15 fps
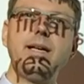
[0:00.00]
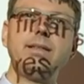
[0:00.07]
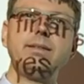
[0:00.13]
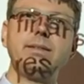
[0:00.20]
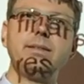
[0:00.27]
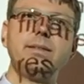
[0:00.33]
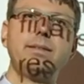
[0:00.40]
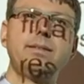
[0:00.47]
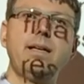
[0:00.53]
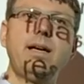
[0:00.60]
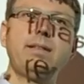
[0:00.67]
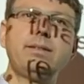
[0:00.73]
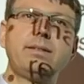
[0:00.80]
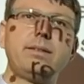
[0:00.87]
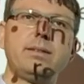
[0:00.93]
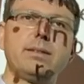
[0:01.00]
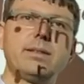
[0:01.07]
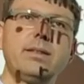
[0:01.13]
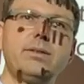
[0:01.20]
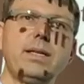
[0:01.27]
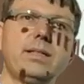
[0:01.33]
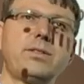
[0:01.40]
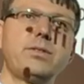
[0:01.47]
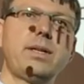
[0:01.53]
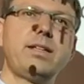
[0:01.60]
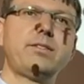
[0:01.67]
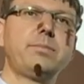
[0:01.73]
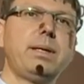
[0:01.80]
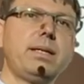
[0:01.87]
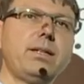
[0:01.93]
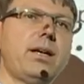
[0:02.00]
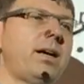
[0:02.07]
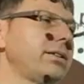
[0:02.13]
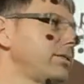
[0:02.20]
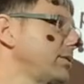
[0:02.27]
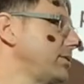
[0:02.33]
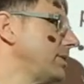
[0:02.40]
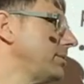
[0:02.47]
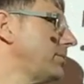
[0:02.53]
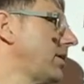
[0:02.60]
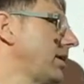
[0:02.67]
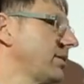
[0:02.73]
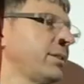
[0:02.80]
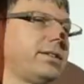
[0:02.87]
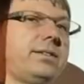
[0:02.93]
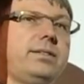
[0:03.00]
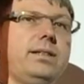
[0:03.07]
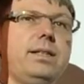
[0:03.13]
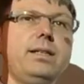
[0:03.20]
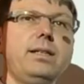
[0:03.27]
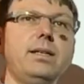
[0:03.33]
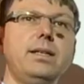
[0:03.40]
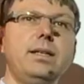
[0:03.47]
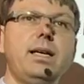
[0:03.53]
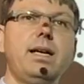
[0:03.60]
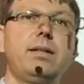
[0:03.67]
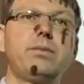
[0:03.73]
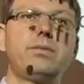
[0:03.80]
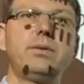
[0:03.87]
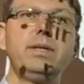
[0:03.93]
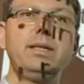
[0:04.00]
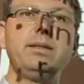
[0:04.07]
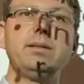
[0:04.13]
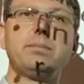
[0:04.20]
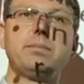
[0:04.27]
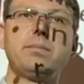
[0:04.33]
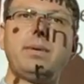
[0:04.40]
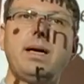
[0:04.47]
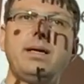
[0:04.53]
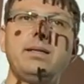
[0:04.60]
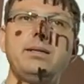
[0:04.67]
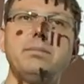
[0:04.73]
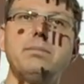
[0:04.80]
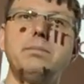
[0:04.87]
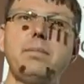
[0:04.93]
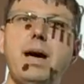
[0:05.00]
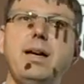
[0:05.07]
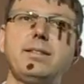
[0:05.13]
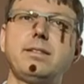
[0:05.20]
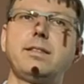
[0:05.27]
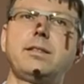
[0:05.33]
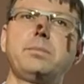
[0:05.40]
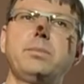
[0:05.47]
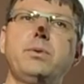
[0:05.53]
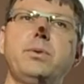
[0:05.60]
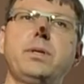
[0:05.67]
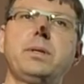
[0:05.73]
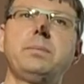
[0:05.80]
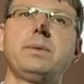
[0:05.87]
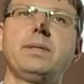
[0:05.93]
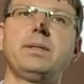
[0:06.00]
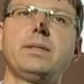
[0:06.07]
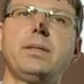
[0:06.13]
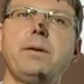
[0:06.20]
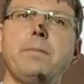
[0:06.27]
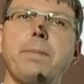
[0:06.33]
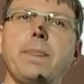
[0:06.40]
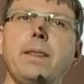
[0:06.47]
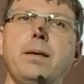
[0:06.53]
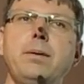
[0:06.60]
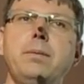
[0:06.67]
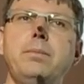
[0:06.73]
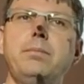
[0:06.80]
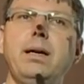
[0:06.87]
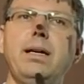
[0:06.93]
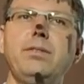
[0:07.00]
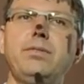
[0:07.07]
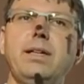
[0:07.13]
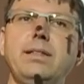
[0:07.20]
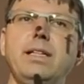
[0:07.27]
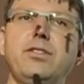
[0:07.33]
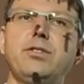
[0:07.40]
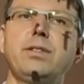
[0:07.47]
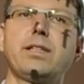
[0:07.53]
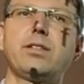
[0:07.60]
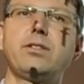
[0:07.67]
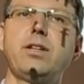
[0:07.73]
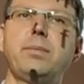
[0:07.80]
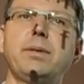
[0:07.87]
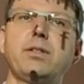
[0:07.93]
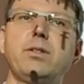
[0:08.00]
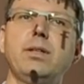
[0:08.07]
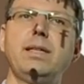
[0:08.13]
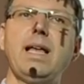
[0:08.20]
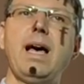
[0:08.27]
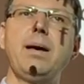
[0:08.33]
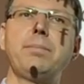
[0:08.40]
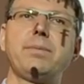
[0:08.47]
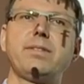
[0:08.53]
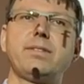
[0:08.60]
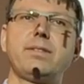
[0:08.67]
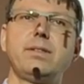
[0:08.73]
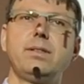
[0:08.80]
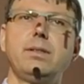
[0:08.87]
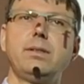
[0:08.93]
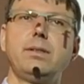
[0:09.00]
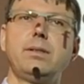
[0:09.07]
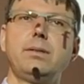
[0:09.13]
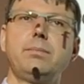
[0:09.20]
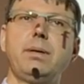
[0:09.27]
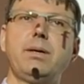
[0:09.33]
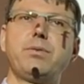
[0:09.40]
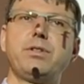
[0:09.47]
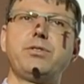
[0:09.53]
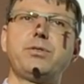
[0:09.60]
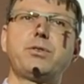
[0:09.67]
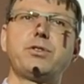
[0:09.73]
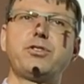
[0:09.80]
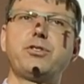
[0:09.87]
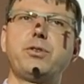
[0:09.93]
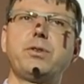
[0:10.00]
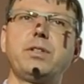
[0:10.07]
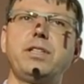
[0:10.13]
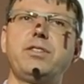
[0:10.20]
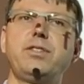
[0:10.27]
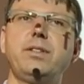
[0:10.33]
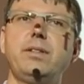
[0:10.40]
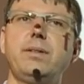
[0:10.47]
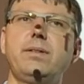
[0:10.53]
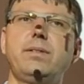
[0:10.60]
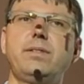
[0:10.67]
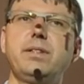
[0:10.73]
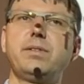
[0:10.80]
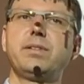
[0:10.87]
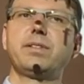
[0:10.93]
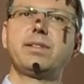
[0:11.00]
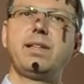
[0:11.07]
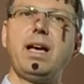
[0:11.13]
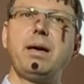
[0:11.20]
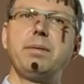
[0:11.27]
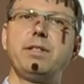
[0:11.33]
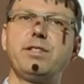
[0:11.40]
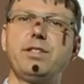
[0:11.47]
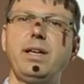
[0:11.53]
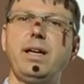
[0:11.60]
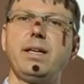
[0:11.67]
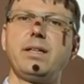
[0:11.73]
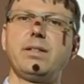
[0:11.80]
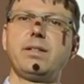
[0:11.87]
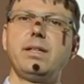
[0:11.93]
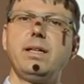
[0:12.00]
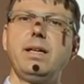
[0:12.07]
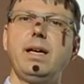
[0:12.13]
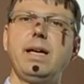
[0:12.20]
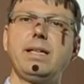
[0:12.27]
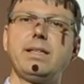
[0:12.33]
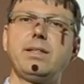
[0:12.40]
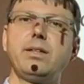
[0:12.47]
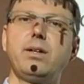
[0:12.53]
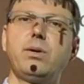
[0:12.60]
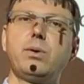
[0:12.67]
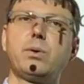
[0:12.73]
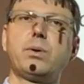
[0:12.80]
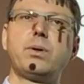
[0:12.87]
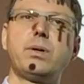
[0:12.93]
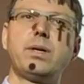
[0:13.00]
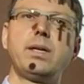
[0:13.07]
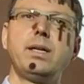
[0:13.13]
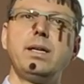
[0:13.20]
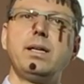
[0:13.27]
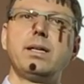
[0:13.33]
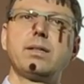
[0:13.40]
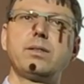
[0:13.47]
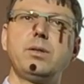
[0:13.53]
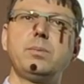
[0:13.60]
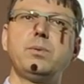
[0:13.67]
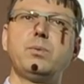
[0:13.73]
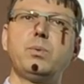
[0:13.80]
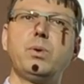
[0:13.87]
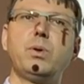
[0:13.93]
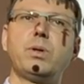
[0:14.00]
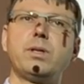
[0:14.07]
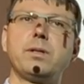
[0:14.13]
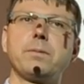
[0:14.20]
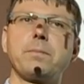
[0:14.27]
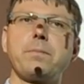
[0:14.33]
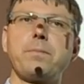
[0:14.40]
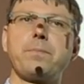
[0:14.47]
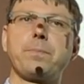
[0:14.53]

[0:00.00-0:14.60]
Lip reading: end in disaster characterized by loss of democracy and freedom, by mass unemployment, by financial and economic collapse, by resource shortages, serious climate change, and or global war.